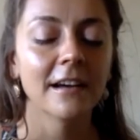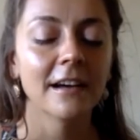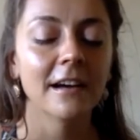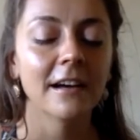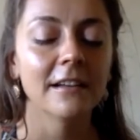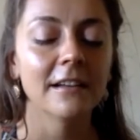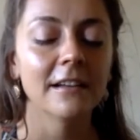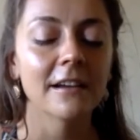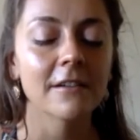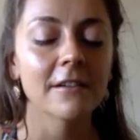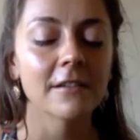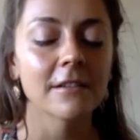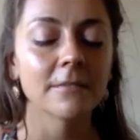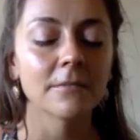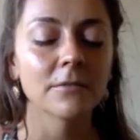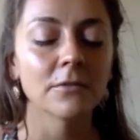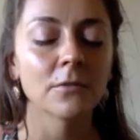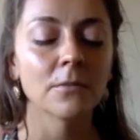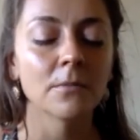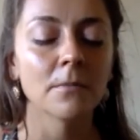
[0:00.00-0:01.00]
allowing
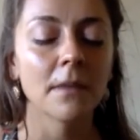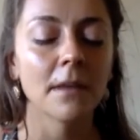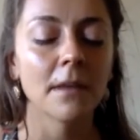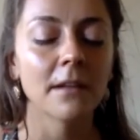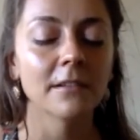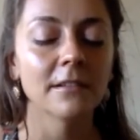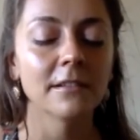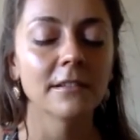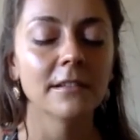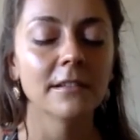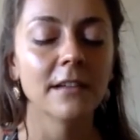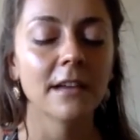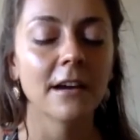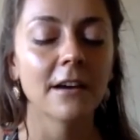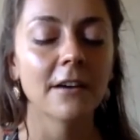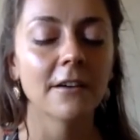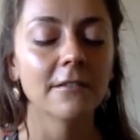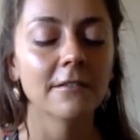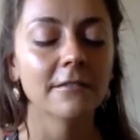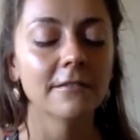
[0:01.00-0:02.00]
them to melt
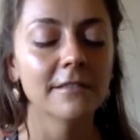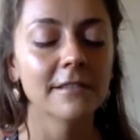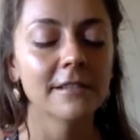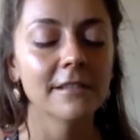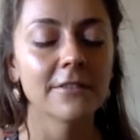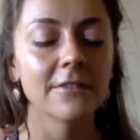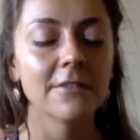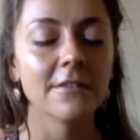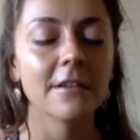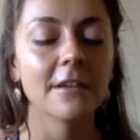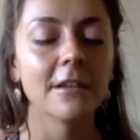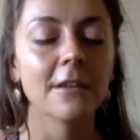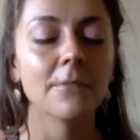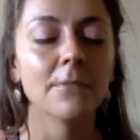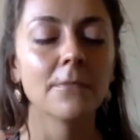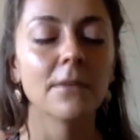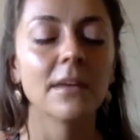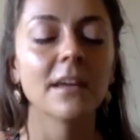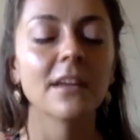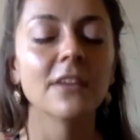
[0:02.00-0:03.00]
down so you can
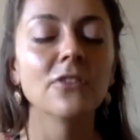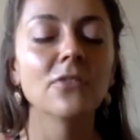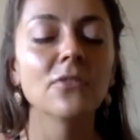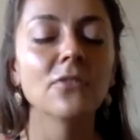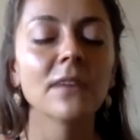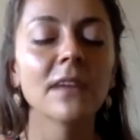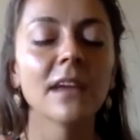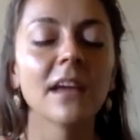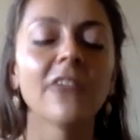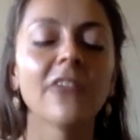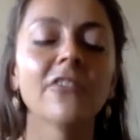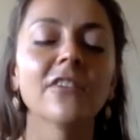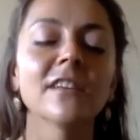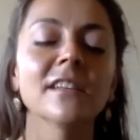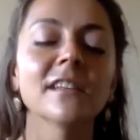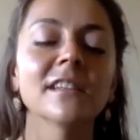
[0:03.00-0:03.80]
be a new canvas.